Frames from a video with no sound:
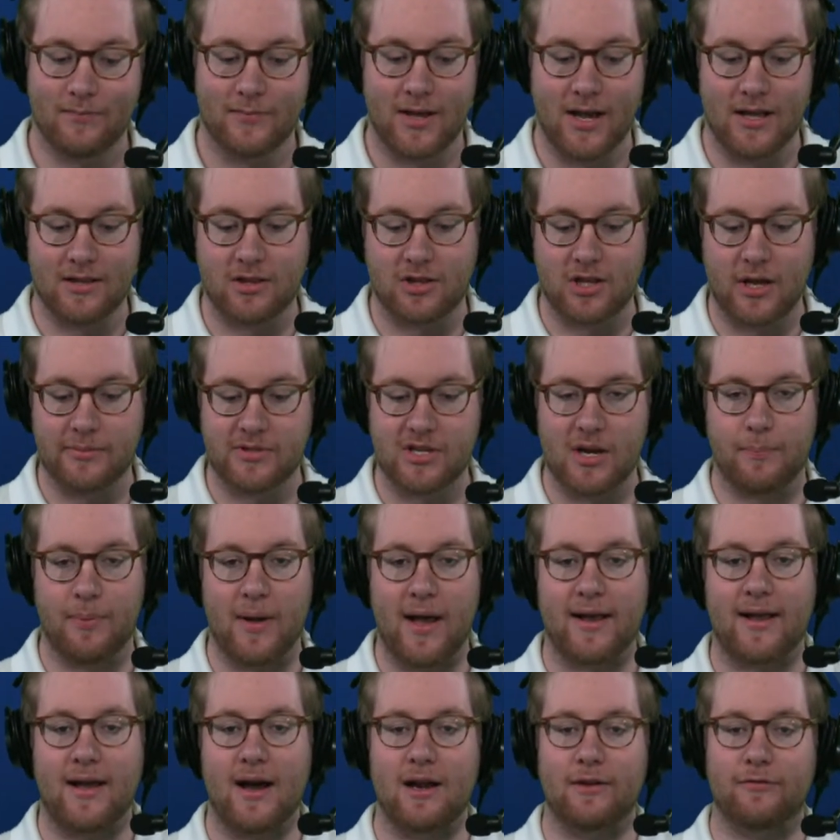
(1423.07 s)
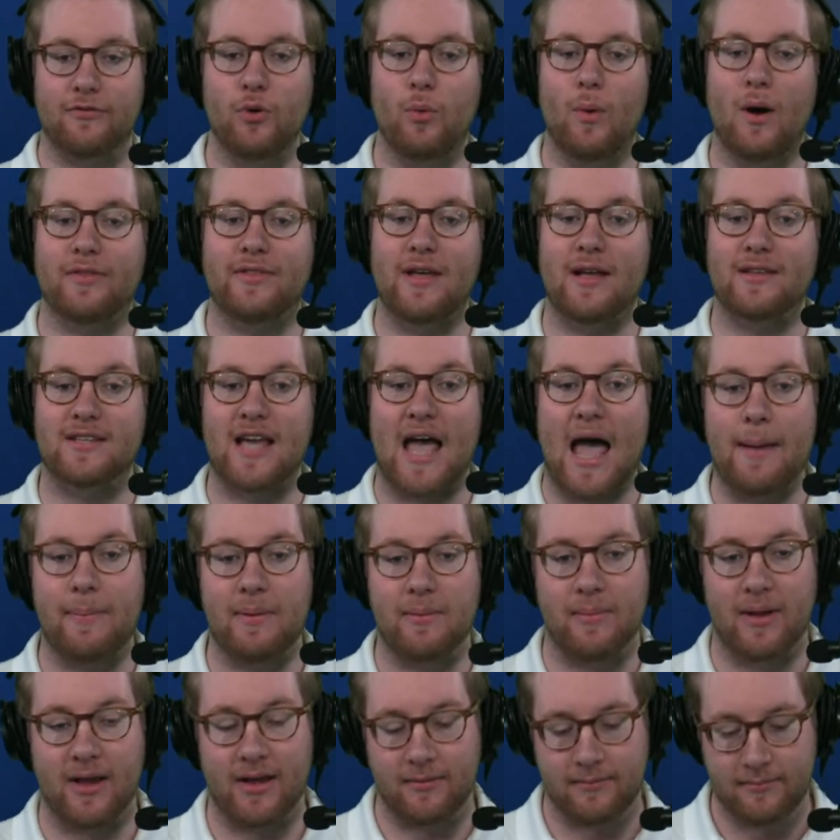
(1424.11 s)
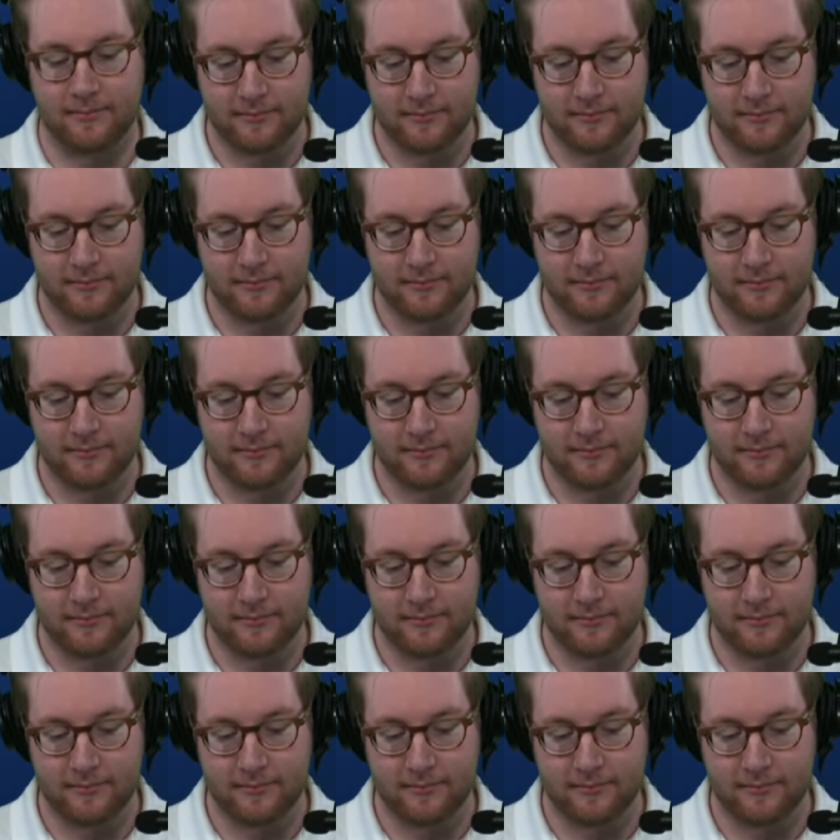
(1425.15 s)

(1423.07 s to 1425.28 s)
Hit the thumbs up icon if you want that to happen, man.